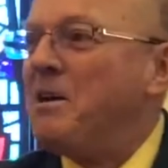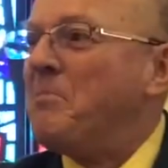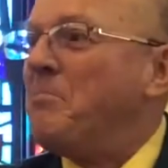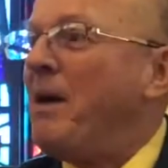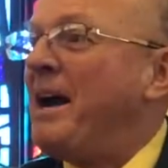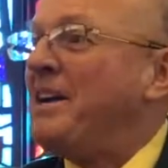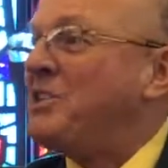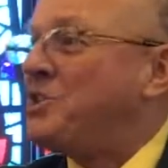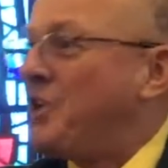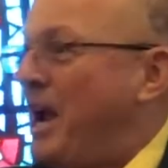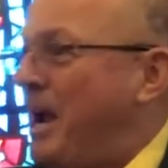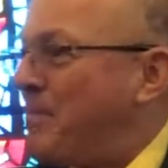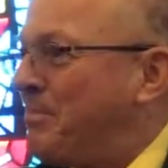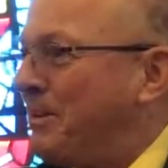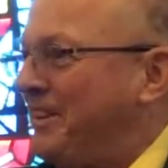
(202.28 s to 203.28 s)
by a
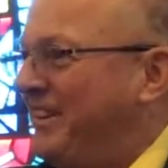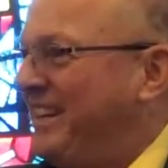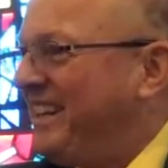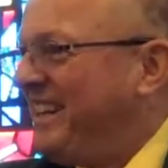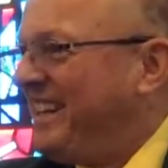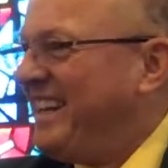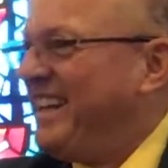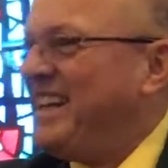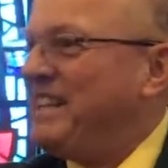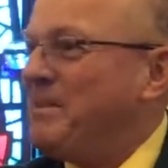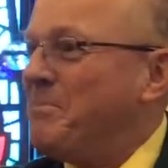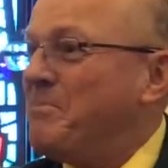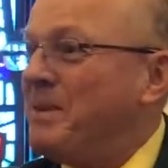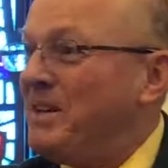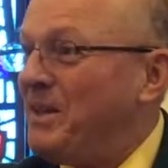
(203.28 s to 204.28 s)
chaplain in
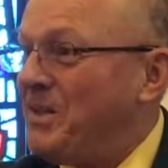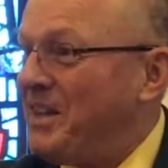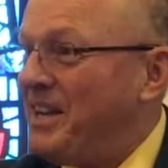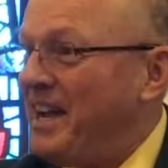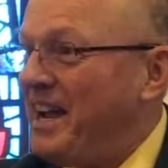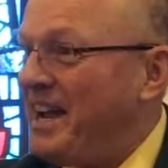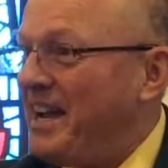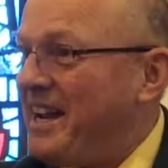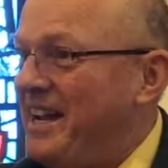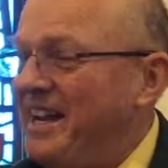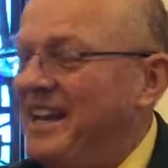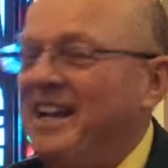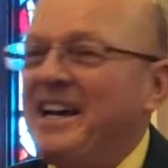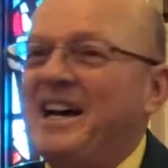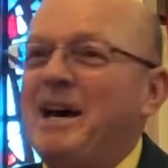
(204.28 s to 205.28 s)
the middle of the night
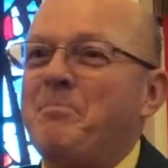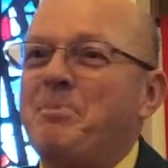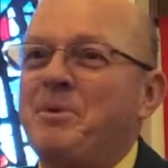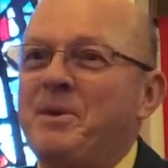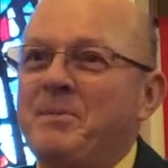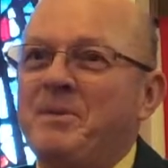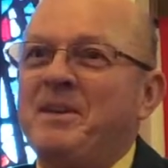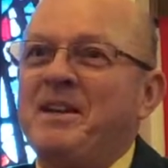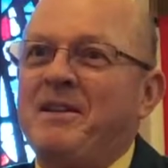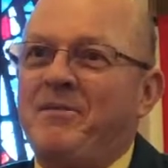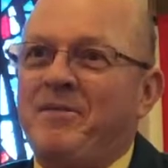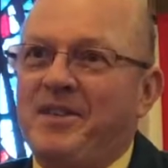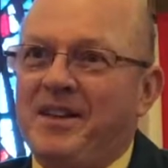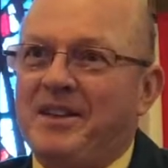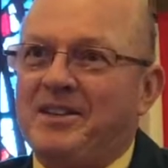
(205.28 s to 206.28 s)
on perimeter
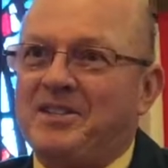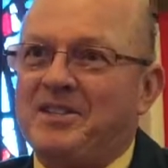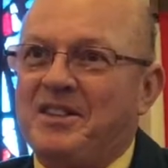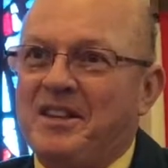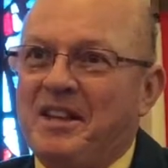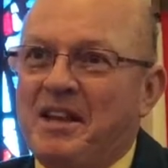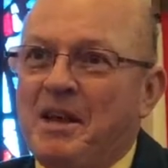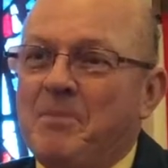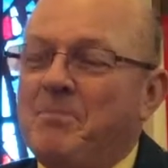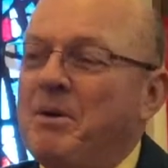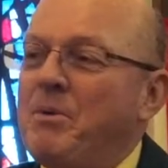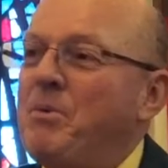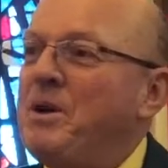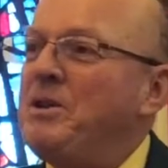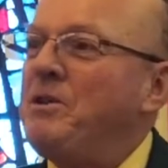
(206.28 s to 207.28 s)
defense."
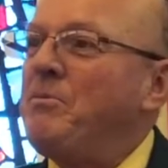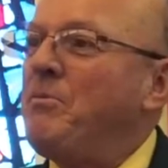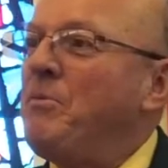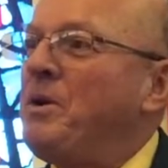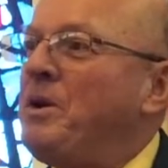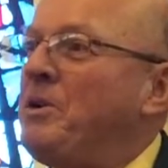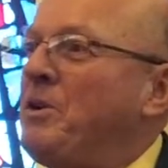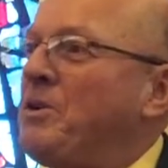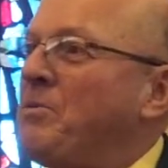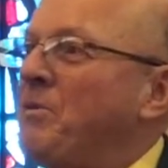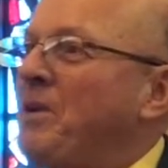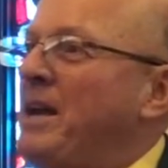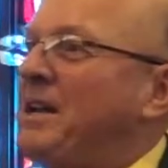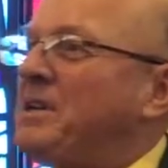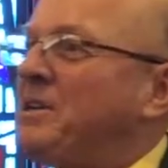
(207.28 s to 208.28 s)
But when you're
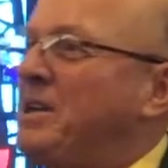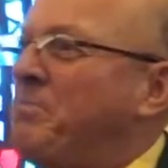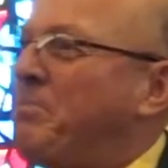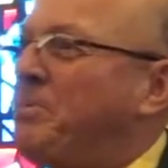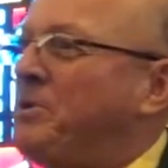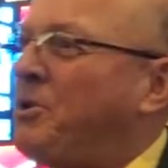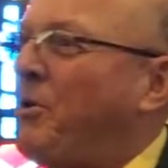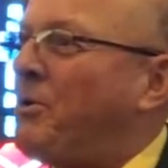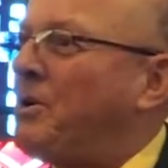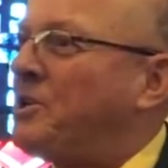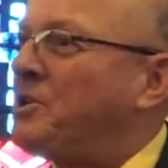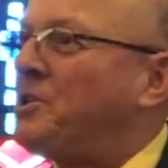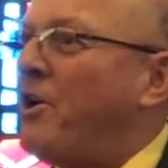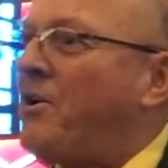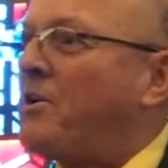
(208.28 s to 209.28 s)
in total
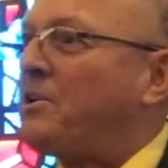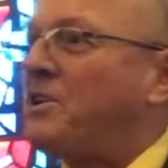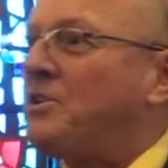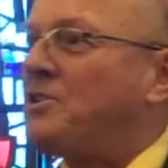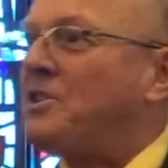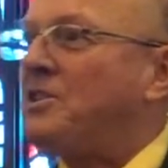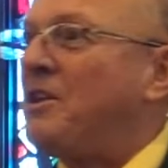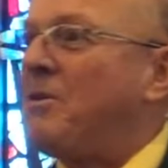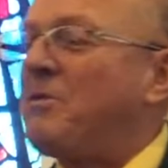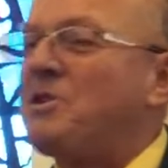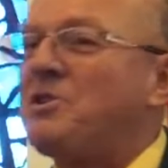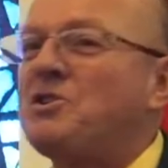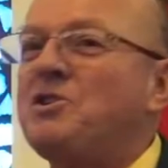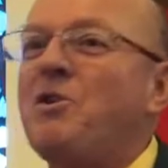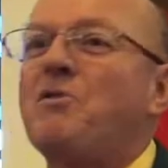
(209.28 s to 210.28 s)
darkness, and there
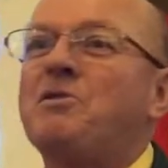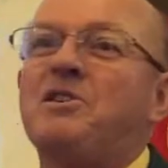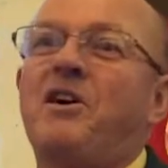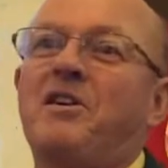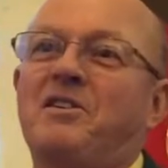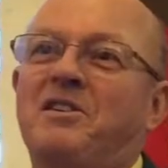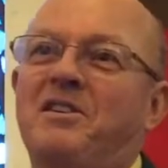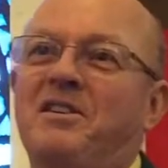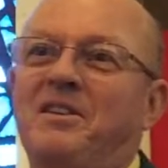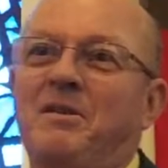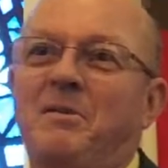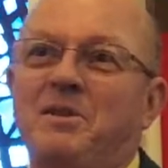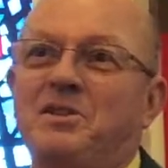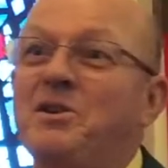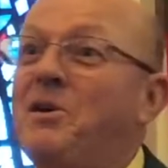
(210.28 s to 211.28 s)
was no
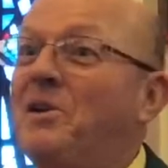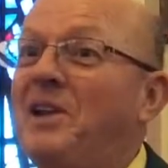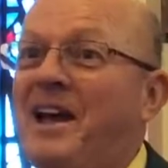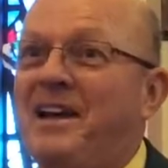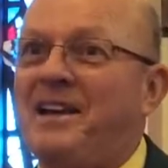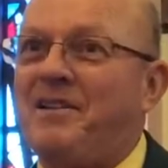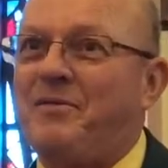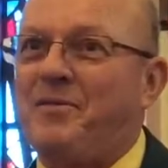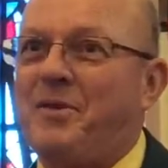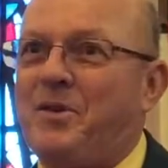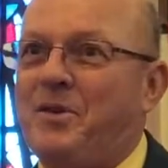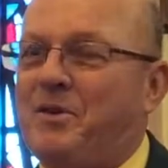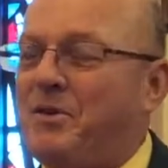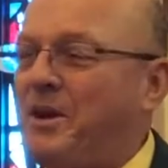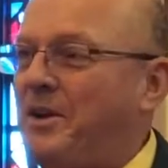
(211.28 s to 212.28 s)
light at
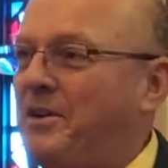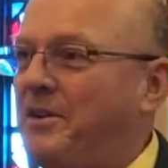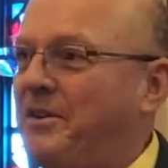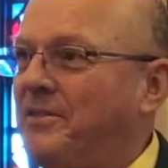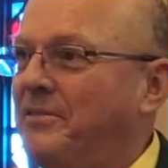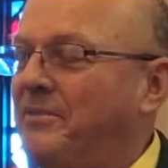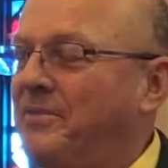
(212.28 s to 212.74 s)
Fort Crowder,